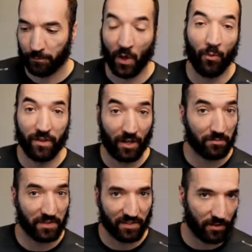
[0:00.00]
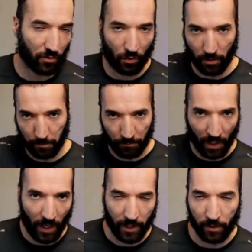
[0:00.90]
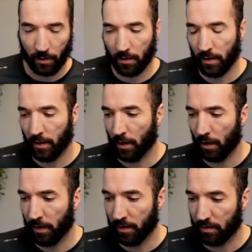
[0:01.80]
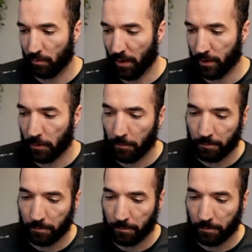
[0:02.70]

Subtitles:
No, with ultimate z-score, higher is better.